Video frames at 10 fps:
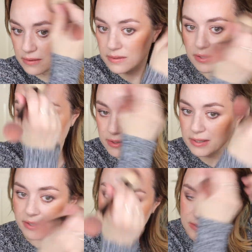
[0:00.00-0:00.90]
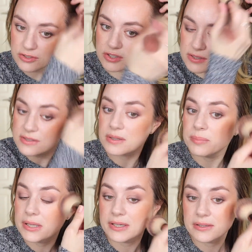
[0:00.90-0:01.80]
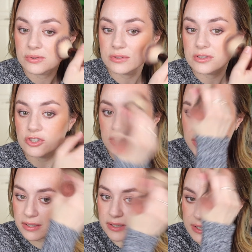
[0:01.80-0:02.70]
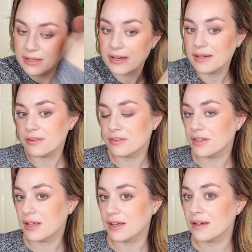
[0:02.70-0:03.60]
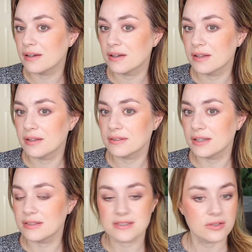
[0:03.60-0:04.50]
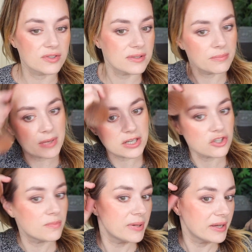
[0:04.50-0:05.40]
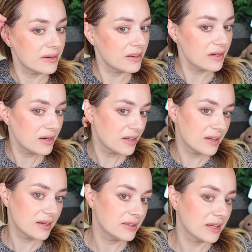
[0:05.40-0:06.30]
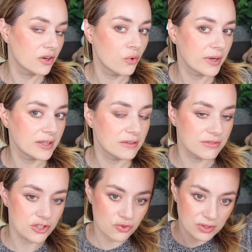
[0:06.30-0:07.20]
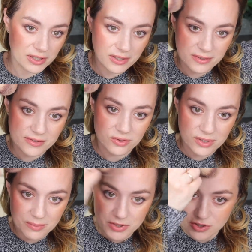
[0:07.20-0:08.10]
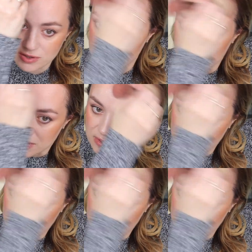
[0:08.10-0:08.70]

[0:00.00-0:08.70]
And then just apply it to the cheek. And I think that this looks much better than going individually. So let me just